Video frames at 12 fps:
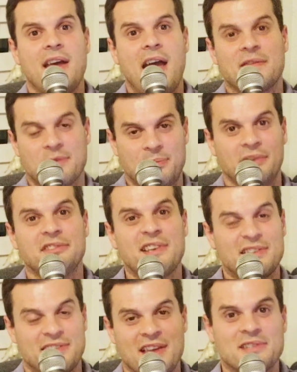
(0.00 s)
and for
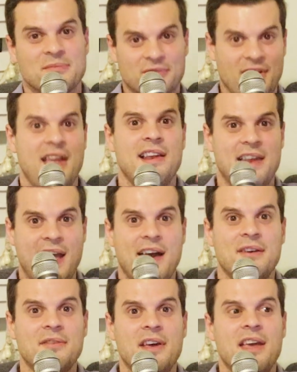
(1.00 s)
building his kingdom right
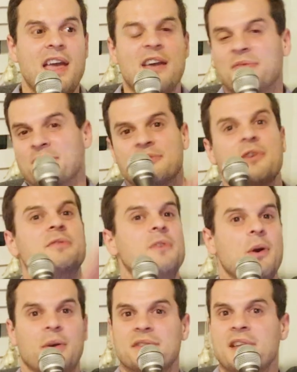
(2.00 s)
now if we're so
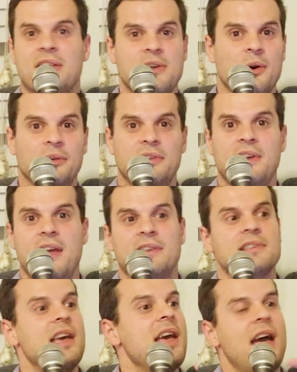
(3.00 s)
focused on the olden
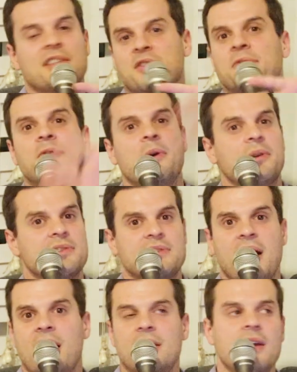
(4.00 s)
days and so
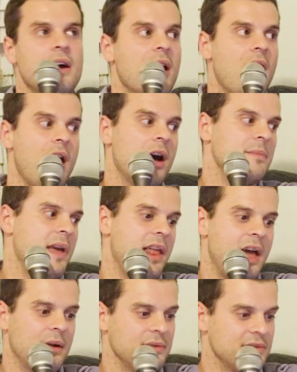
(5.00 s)
focused on, oh man, I